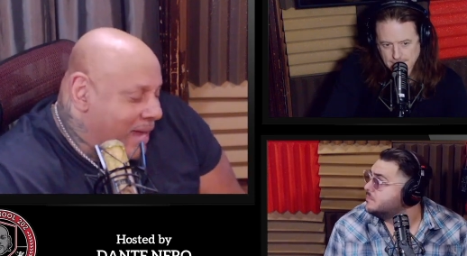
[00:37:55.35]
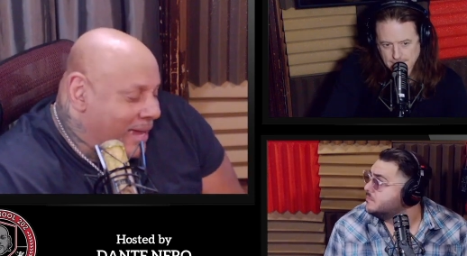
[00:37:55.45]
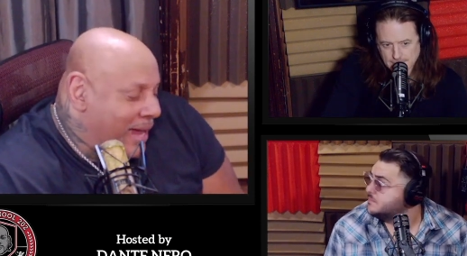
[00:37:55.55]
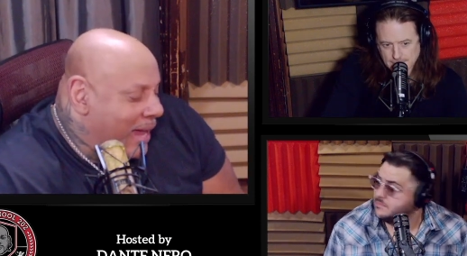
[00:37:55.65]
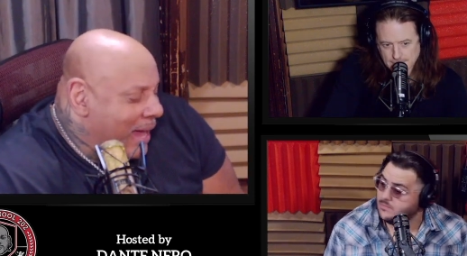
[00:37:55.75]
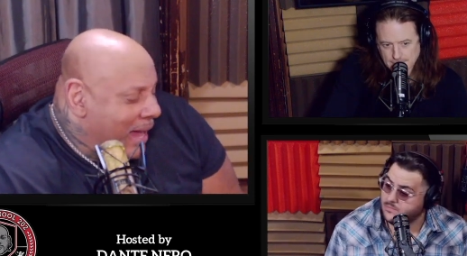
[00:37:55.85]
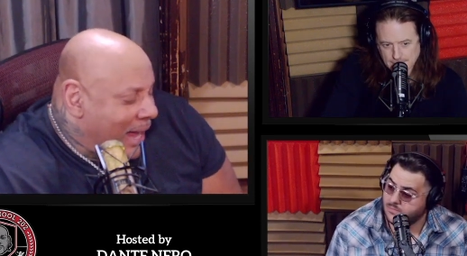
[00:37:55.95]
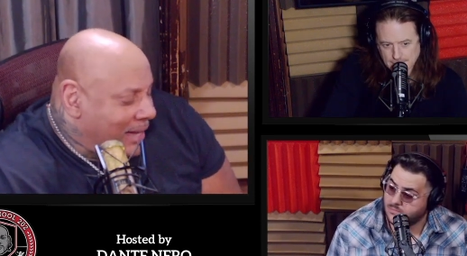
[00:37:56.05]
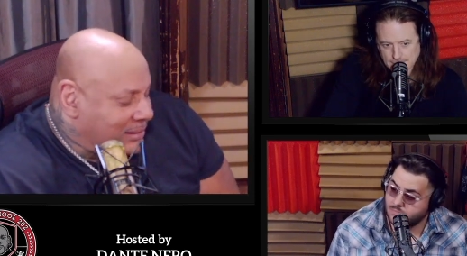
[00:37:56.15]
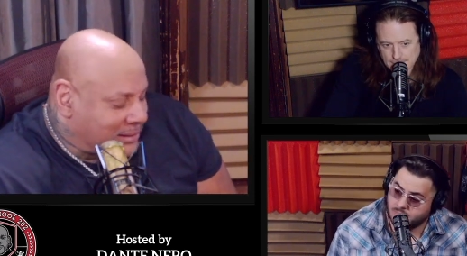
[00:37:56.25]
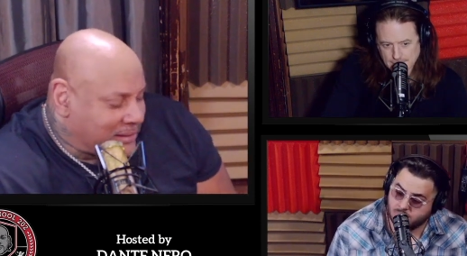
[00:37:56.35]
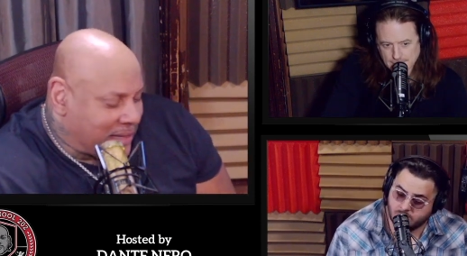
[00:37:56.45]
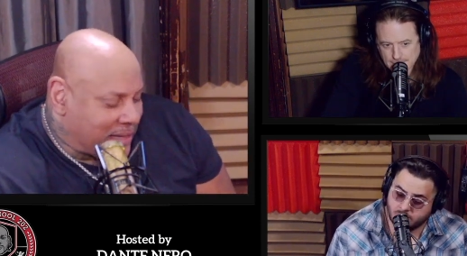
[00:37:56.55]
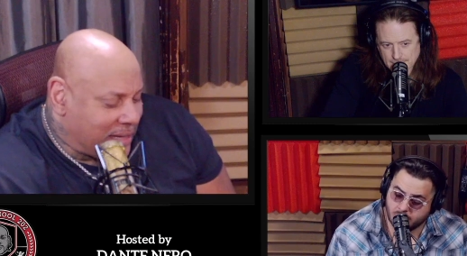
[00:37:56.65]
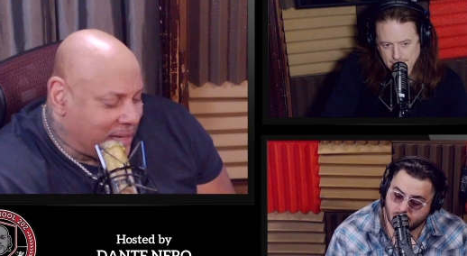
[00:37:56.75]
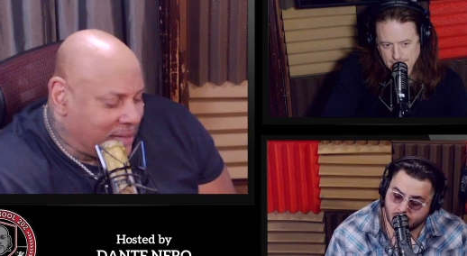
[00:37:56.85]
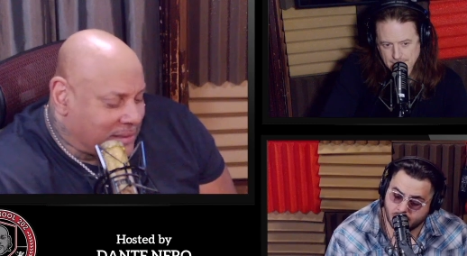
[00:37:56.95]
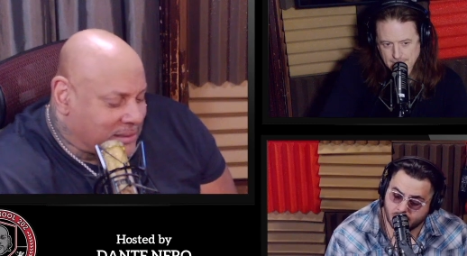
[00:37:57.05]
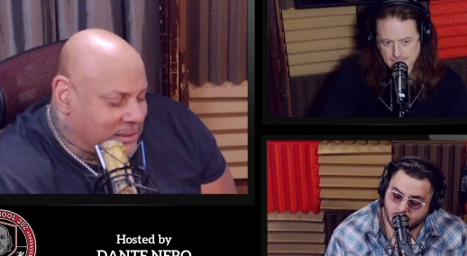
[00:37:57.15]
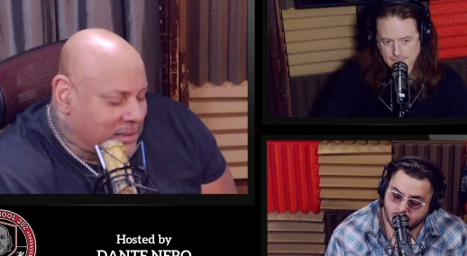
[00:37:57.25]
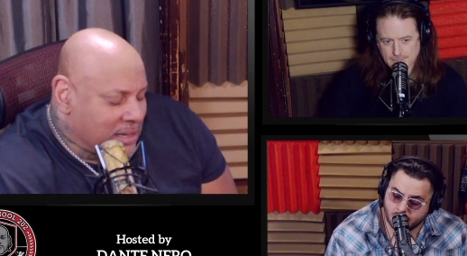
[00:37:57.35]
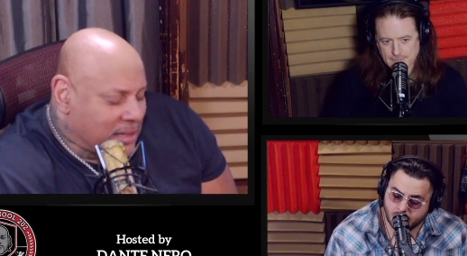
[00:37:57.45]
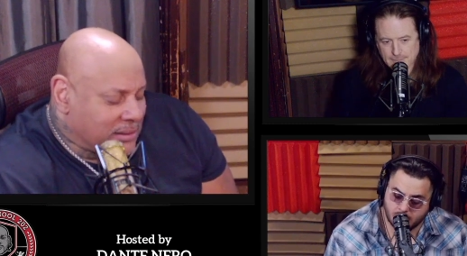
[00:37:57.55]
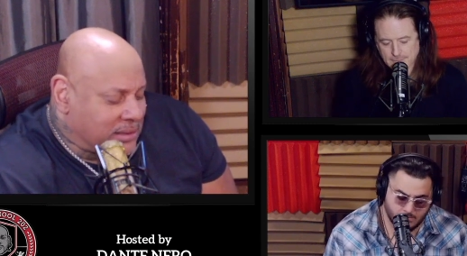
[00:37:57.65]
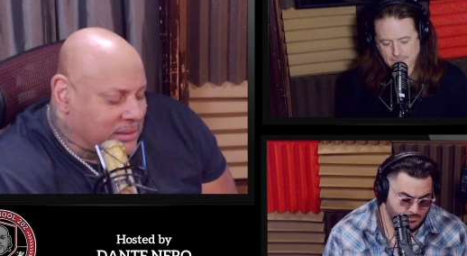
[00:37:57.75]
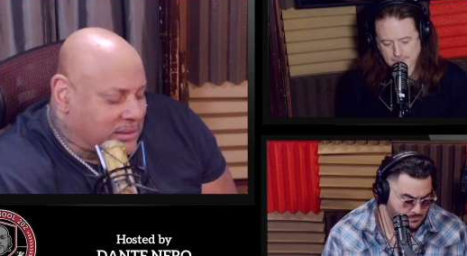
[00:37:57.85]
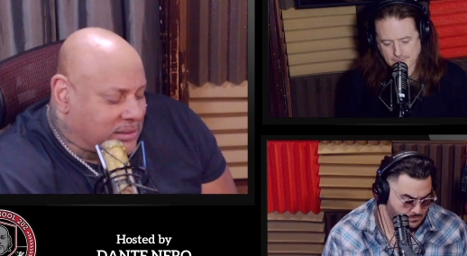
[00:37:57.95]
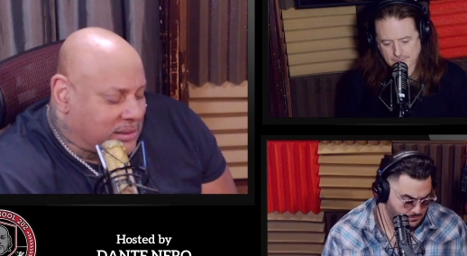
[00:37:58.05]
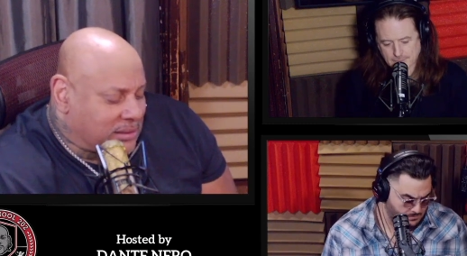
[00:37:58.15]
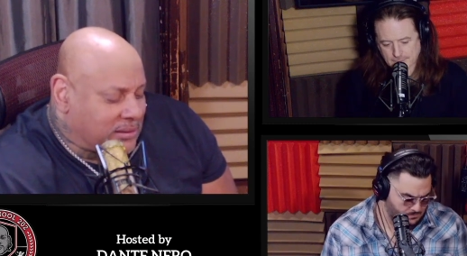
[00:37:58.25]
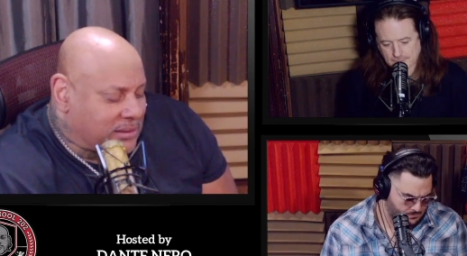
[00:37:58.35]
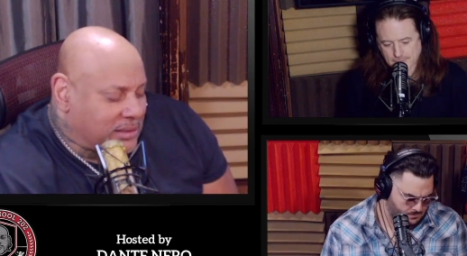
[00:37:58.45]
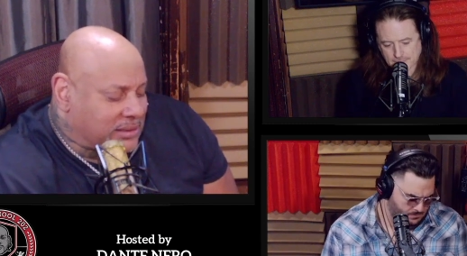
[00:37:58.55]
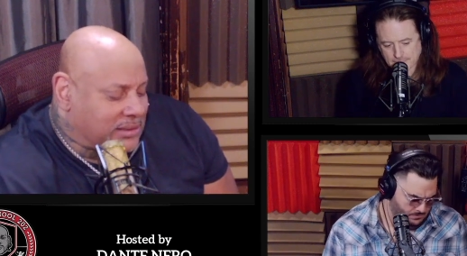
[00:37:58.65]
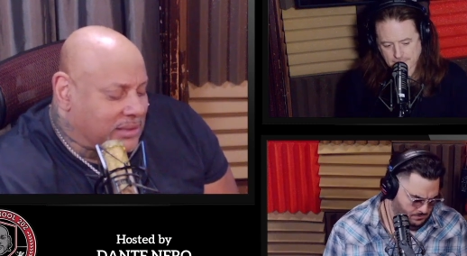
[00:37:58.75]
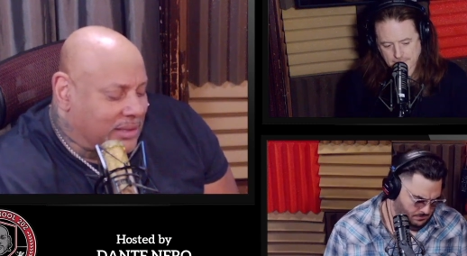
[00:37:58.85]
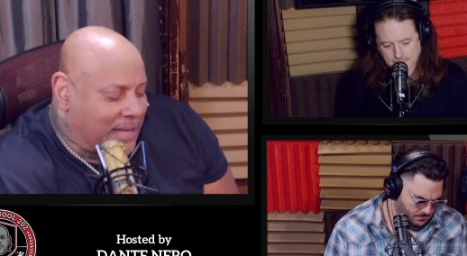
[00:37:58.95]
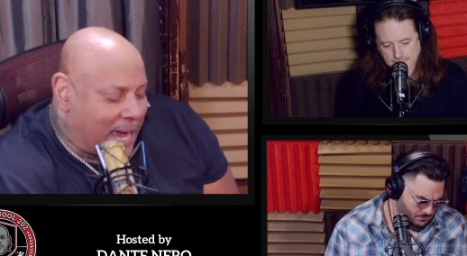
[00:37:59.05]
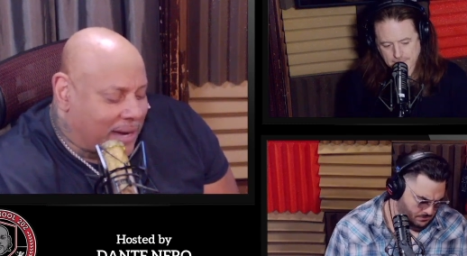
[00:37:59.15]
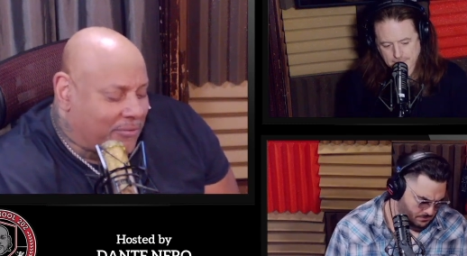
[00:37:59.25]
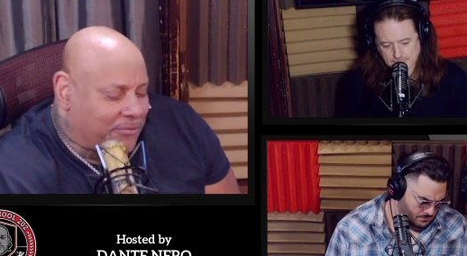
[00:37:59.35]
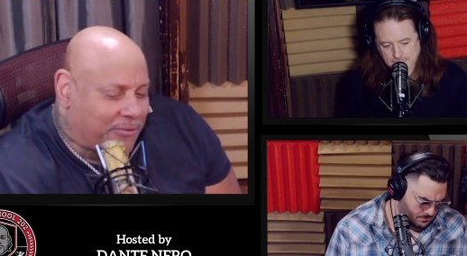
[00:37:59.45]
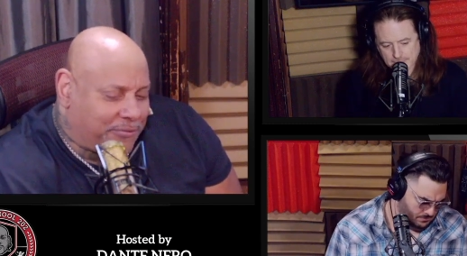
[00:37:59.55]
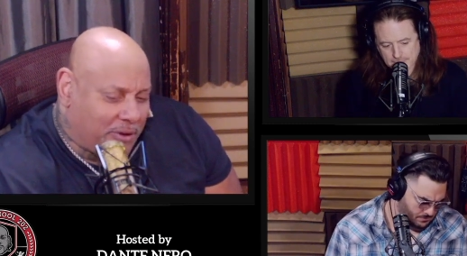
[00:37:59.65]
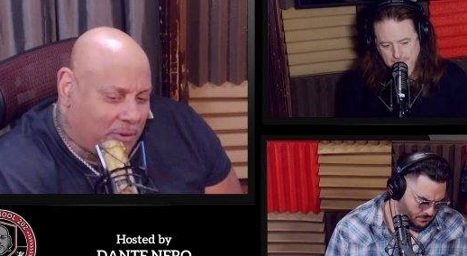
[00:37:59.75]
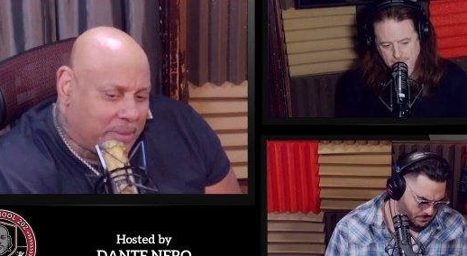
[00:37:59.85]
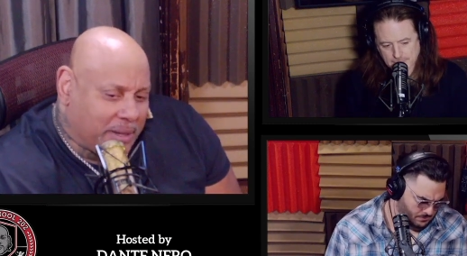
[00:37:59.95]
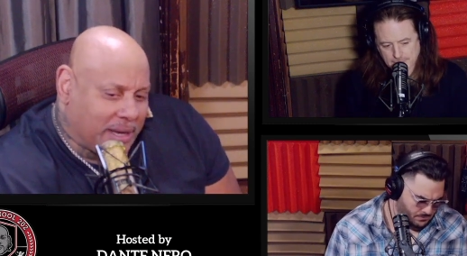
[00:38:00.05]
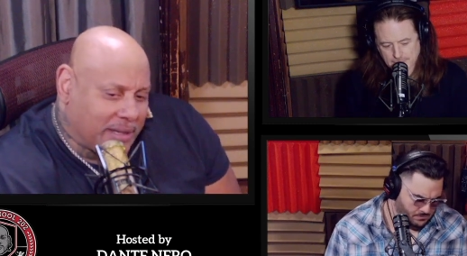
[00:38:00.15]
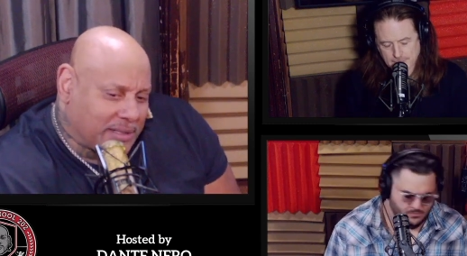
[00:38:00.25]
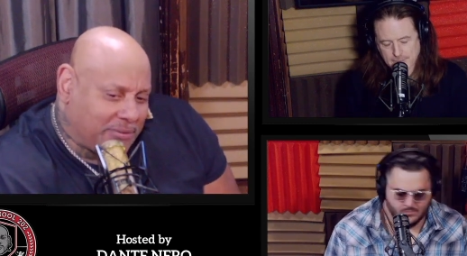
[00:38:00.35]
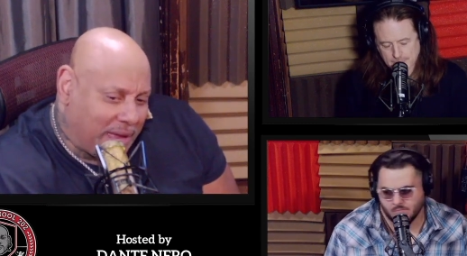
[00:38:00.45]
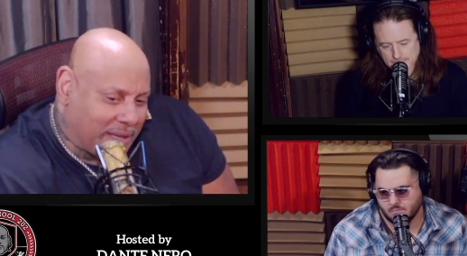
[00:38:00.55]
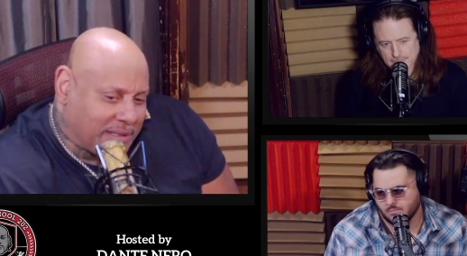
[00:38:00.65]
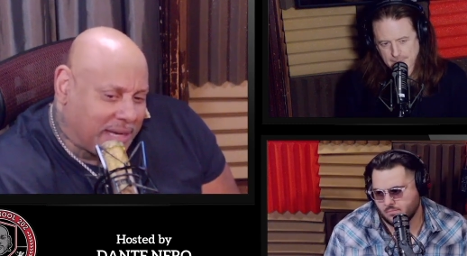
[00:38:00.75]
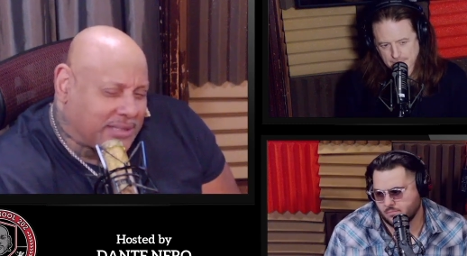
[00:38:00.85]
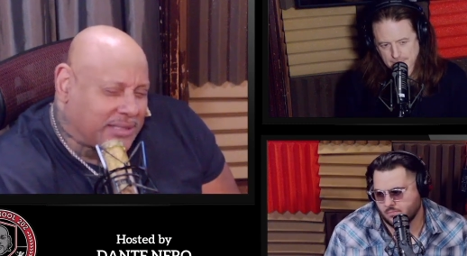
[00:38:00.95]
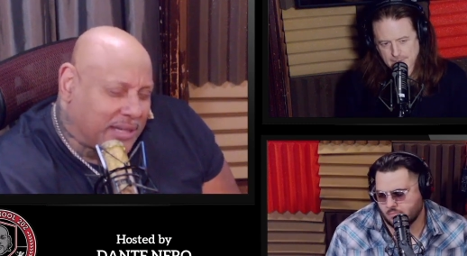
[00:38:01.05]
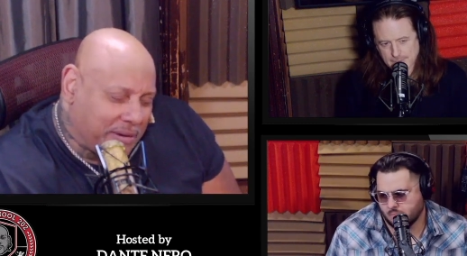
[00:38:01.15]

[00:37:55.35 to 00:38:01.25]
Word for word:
Speaker 1: I I just think it it's this this lack of fulfillment and this validation that